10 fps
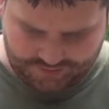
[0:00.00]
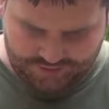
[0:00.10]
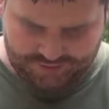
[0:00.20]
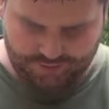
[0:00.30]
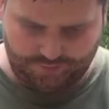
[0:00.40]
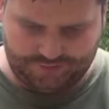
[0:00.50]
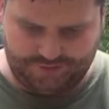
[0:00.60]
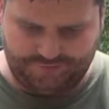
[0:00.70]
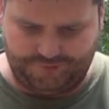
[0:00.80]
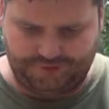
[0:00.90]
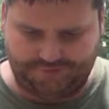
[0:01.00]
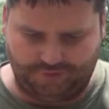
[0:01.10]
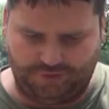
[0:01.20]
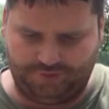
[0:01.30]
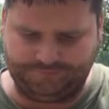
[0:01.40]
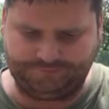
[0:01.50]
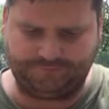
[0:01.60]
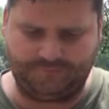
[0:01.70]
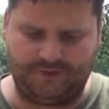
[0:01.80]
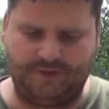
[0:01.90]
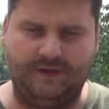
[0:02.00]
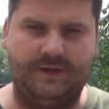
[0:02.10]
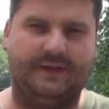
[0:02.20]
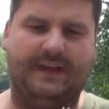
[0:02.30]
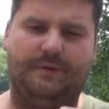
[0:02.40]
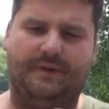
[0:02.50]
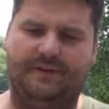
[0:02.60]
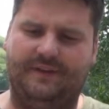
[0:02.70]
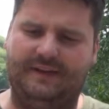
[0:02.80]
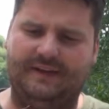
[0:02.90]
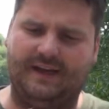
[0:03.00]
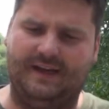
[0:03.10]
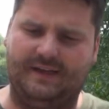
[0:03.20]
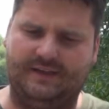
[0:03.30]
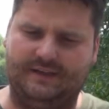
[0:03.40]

So what we do first of all, get one of the